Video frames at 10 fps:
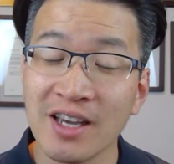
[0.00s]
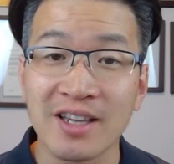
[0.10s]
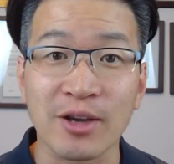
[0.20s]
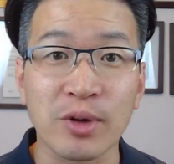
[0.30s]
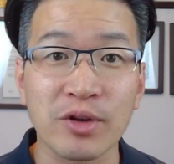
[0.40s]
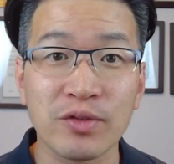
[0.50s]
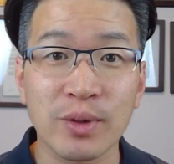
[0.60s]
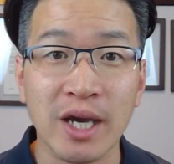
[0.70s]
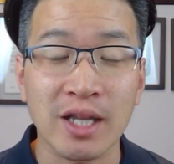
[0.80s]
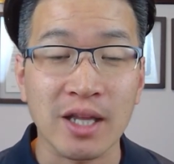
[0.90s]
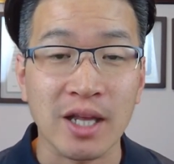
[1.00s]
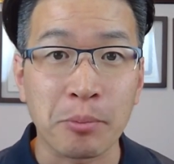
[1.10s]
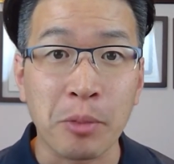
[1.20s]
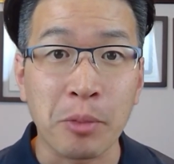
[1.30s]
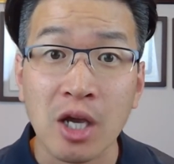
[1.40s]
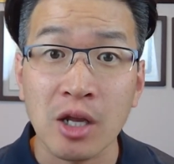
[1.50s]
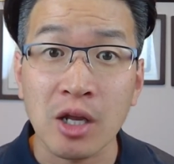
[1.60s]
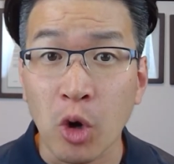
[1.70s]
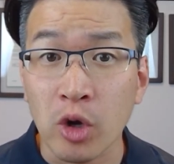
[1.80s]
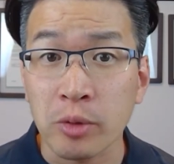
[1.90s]
Like, what if you had like a pocket
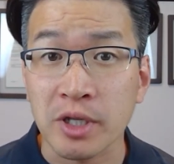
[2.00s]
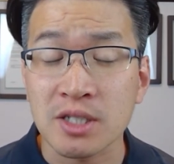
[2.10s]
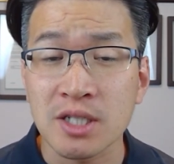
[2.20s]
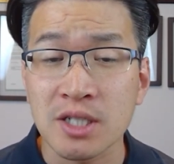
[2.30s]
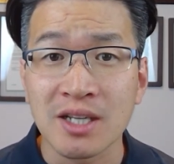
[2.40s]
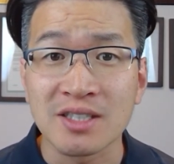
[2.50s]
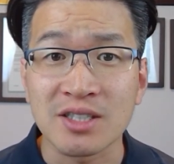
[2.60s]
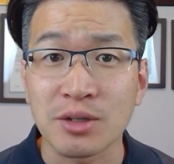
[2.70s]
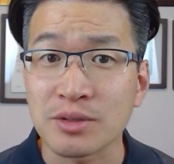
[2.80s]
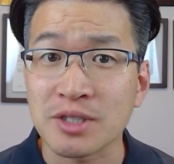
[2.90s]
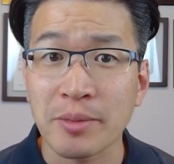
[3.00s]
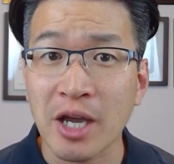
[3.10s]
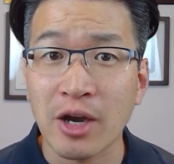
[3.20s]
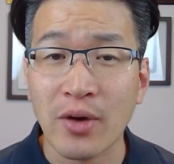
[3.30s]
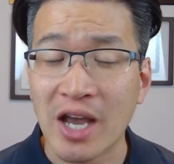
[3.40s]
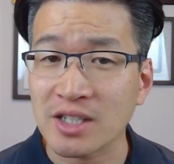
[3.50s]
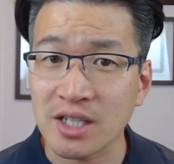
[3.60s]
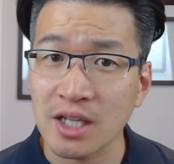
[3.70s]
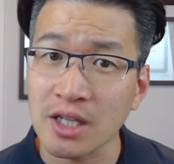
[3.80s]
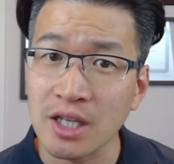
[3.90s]
appointment? So somehow
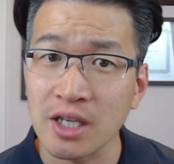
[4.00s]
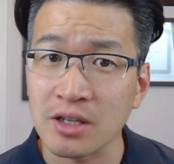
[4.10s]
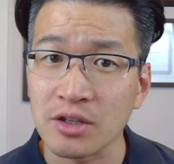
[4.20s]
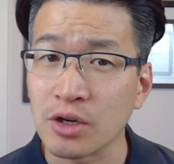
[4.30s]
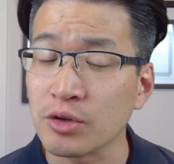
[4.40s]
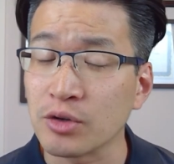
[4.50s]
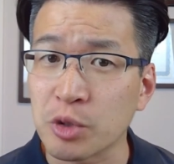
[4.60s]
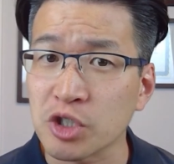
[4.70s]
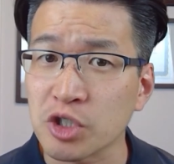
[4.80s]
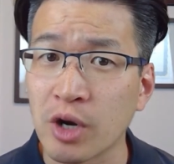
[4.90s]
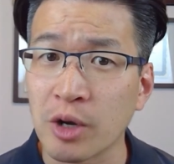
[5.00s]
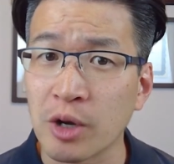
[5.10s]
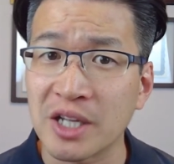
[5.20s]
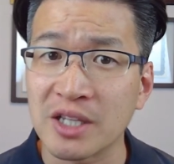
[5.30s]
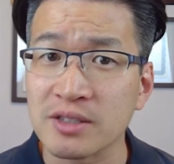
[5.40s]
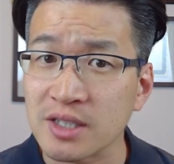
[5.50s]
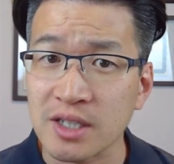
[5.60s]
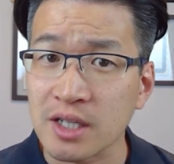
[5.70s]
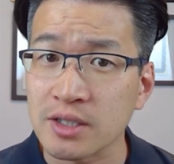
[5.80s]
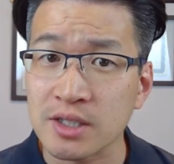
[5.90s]
accidentally, you know, you pushed the wrong buttons
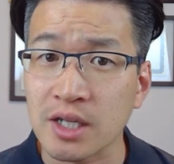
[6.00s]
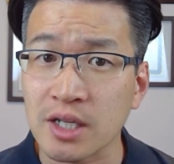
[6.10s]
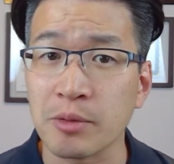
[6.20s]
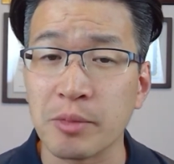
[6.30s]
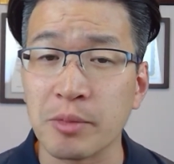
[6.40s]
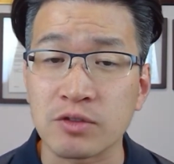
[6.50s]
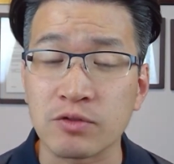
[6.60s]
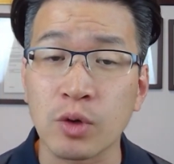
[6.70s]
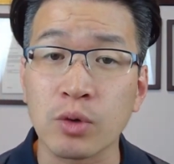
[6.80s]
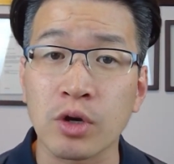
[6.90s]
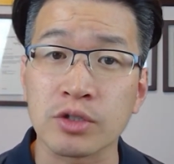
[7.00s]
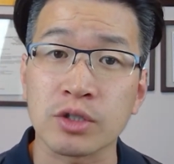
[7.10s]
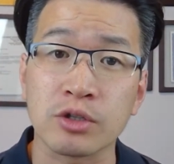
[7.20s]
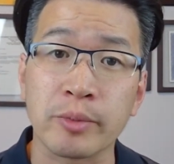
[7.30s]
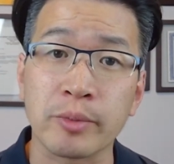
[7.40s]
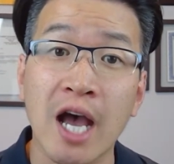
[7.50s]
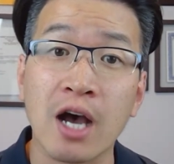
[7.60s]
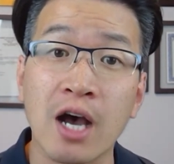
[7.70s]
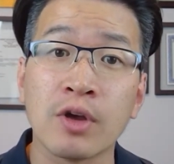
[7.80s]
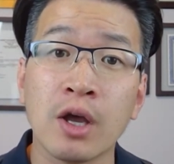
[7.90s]
and then suddenly it made some phone calls on your
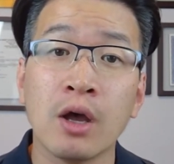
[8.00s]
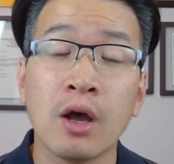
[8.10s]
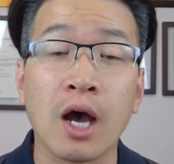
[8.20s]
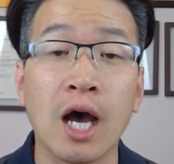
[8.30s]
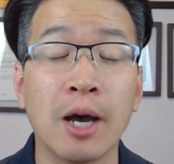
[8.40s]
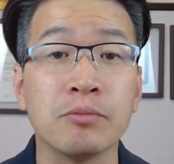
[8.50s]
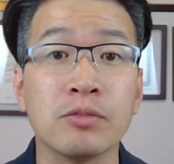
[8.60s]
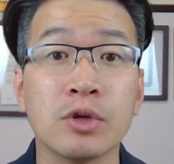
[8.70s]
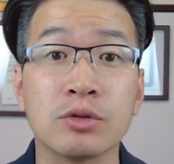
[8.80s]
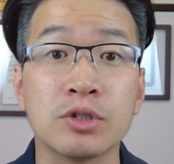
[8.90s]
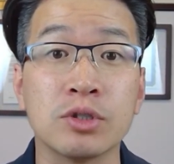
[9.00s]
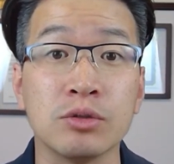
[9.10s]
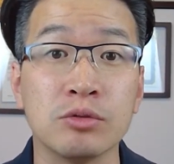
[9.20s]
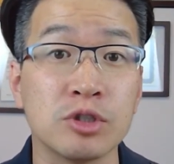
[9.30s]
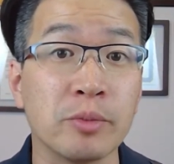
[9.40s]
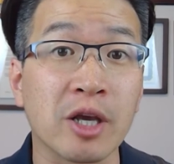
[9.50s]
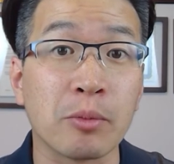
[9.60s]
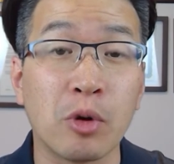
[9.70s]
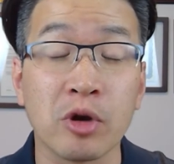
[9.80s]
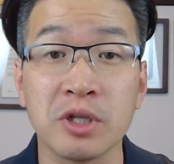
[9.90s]
behalf, to make
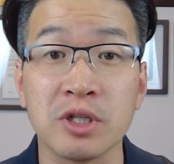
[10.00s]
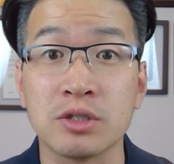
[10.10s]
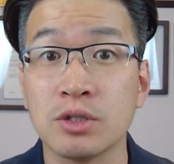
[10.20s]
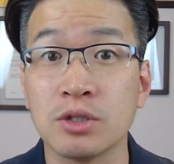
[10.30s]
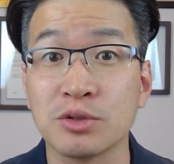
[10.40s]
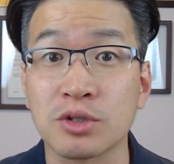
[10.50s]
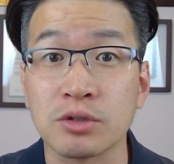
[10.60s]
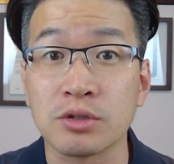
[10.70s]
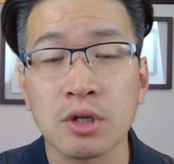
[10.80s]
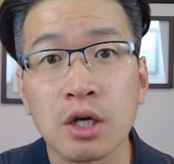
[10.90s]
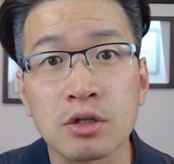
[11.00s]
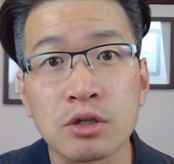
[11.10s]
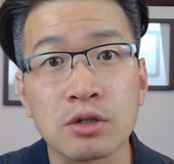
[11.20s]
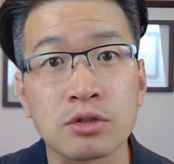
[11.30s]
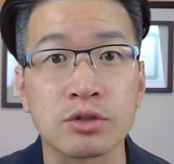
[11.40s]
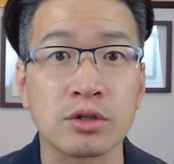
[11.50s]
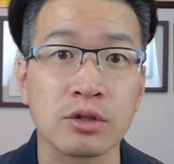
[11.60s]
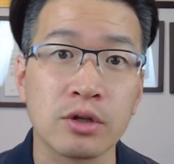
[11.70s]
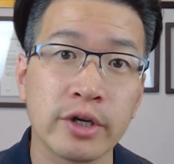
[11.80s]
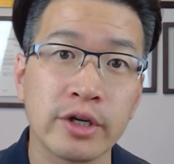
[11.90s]
appointments to certain doctors or
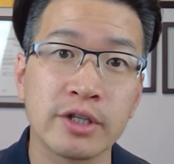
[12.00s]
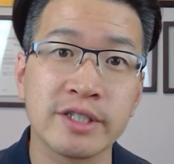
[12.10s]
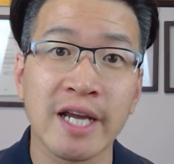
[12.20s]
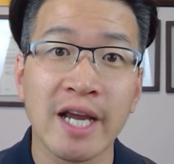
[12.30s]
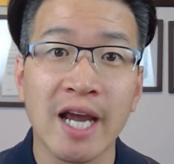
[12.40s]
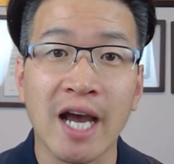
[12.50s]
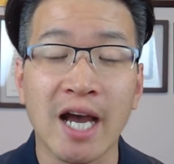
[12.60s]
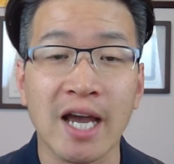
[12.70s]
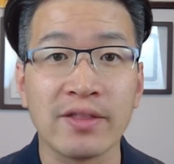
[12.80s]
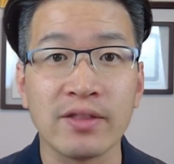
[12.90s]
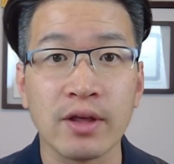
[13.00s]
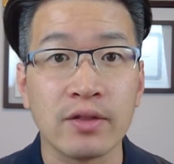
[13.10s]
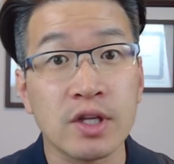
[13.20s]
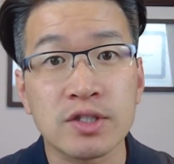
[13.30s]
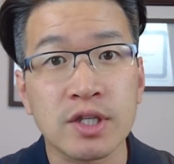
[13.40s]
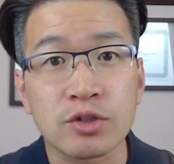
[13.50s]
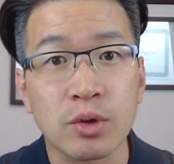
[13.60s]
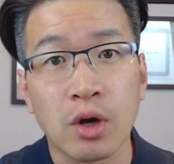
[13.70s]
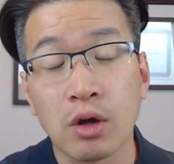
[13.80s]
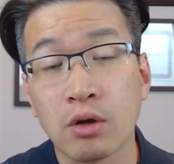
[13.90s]
certain lawyers. And these things
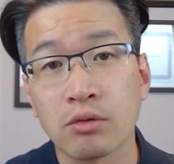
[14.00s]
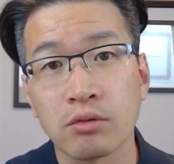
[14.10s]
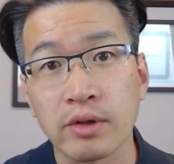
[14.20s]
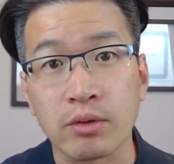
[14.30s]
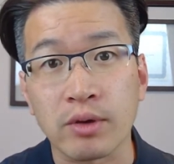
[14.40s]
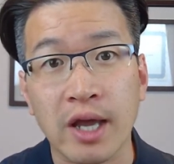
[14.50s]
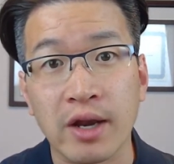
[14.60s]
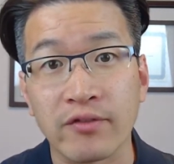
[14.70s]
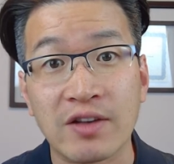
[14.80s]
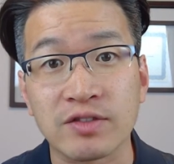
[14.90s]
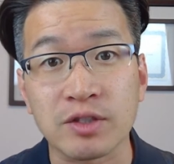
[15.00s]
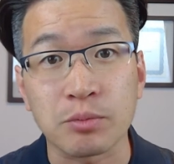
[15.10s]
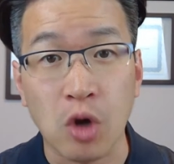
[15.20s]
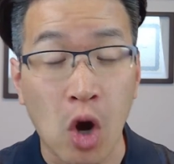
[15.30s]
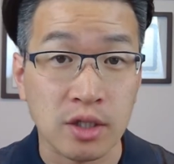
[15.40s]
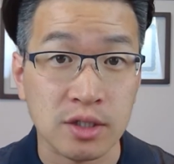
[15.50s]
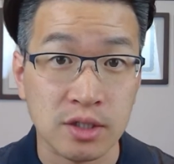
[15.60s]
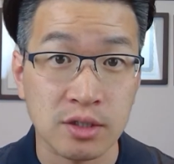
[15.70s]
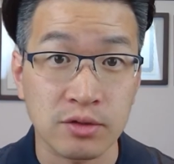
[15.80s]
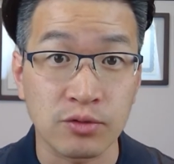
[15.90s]
will all, you know, kind of have some
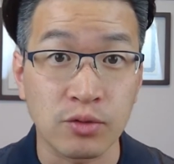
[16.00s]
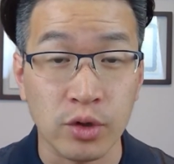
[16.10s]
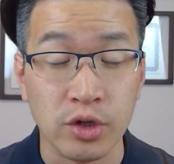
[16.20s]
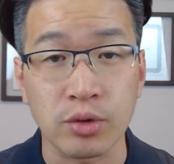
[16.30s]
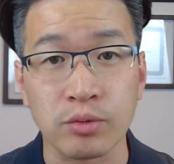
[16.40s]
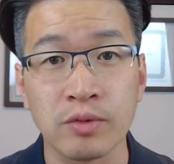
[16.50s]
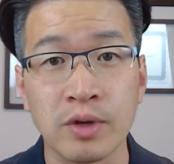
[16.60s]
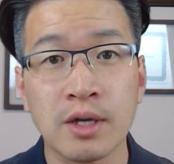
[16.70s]
cost for you.